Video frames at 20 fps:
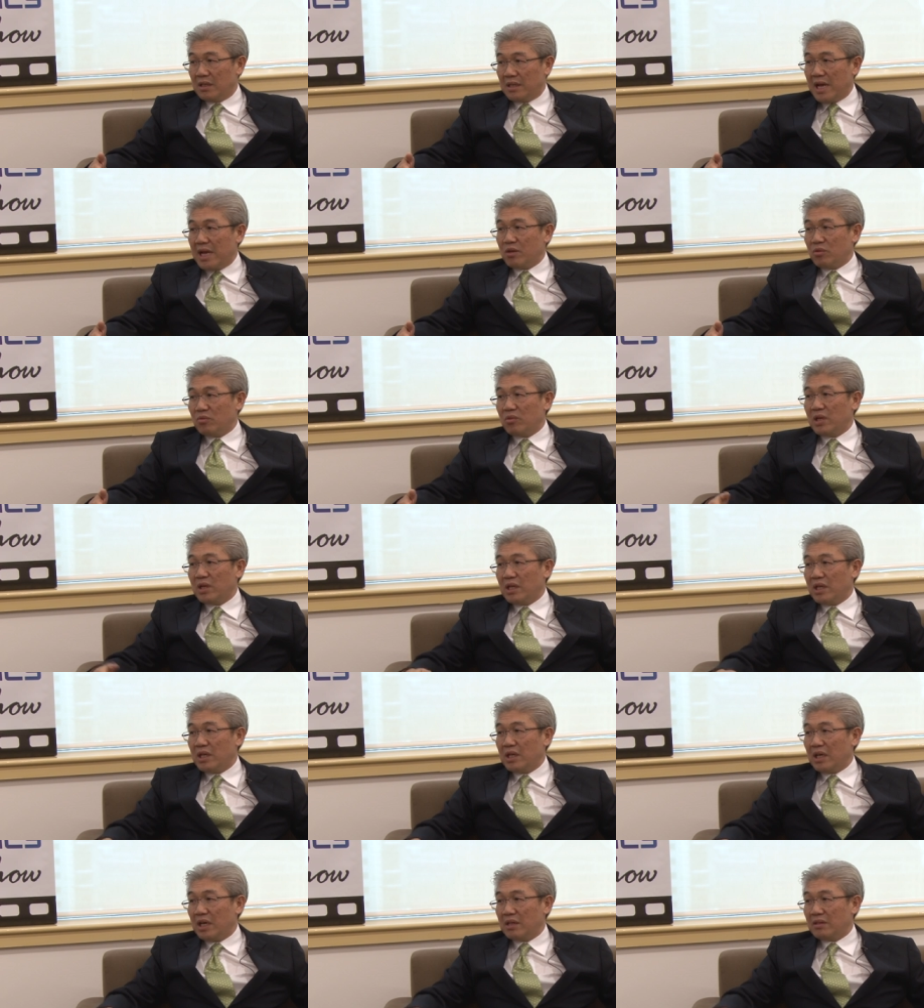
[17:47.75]
That
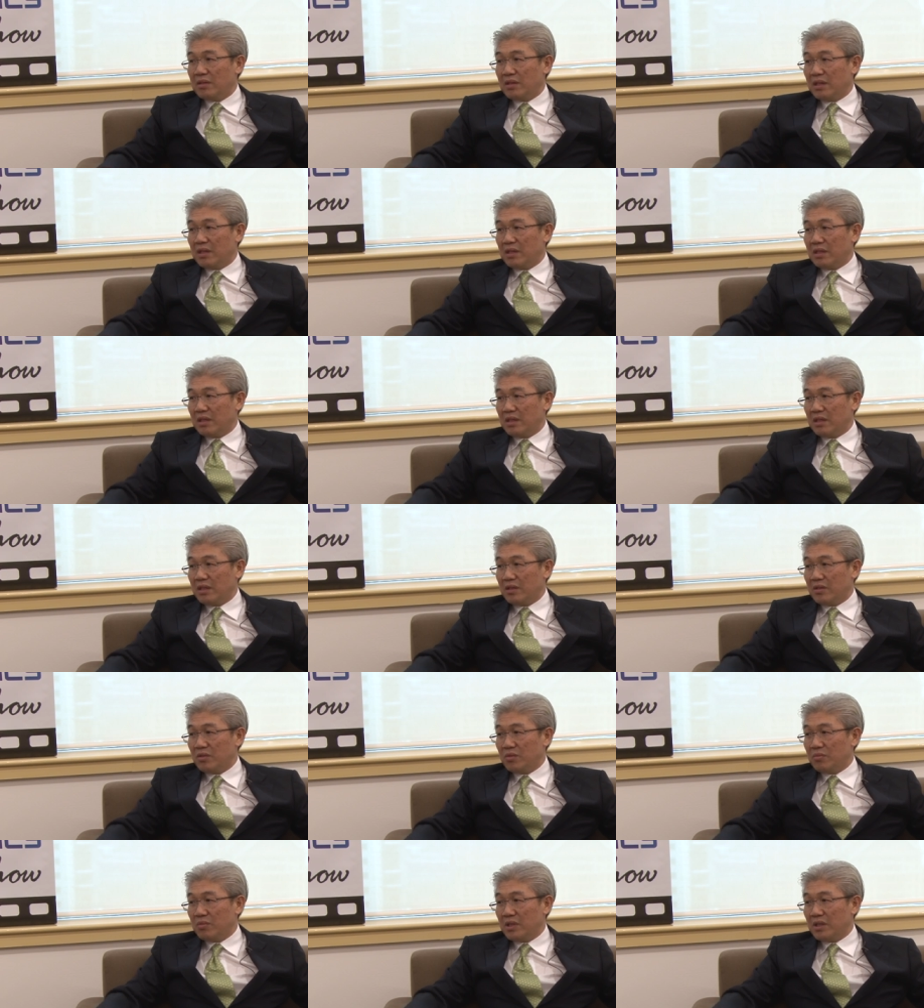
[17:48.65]
really, I think,
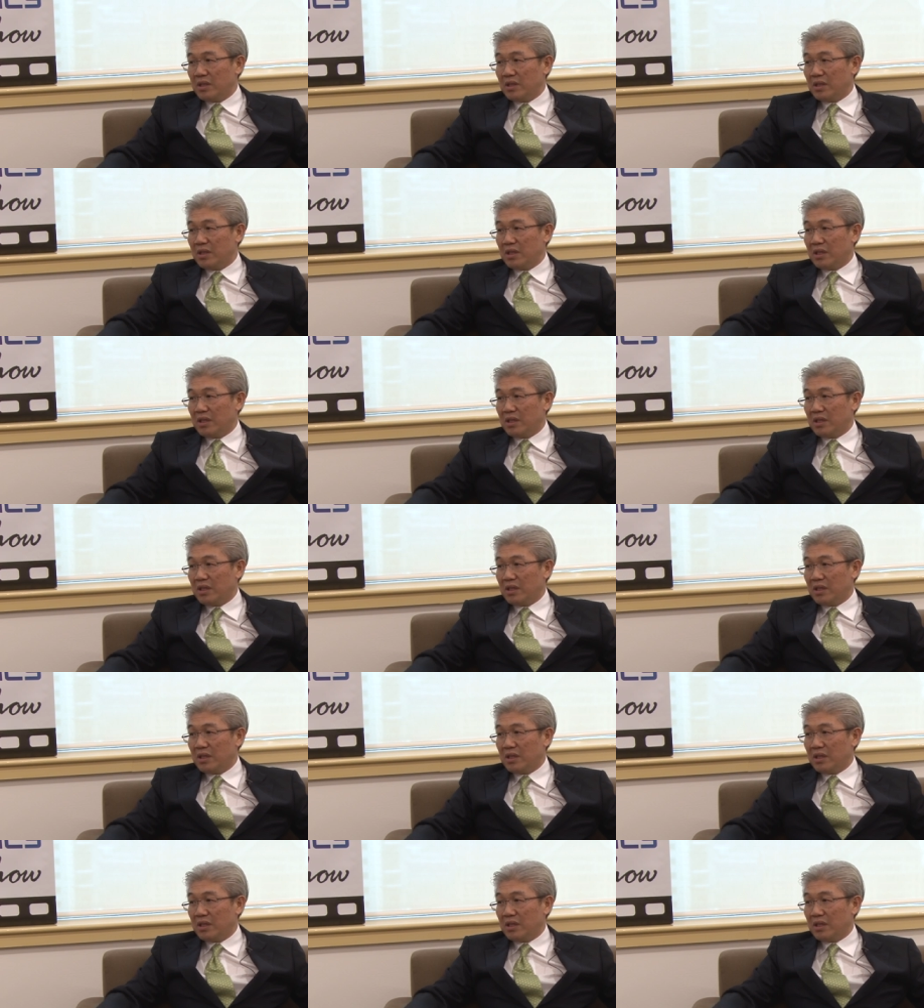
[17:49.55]
to me,